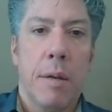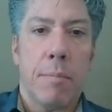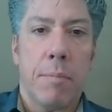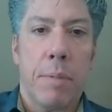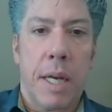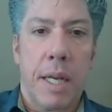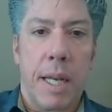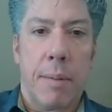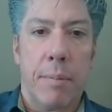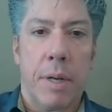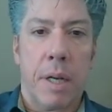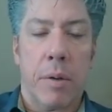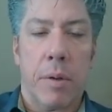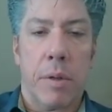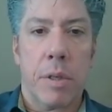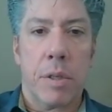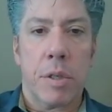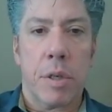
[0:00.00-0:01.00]
But I'm not
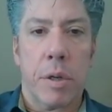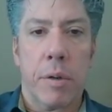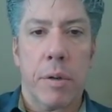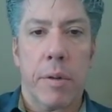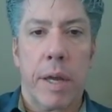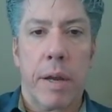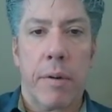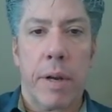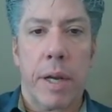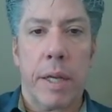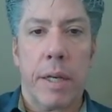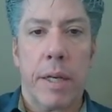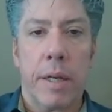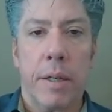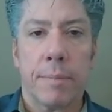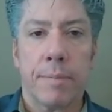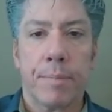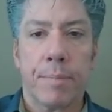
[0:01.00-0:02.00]
going to show you that right
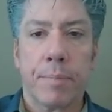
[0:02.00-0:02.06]
now.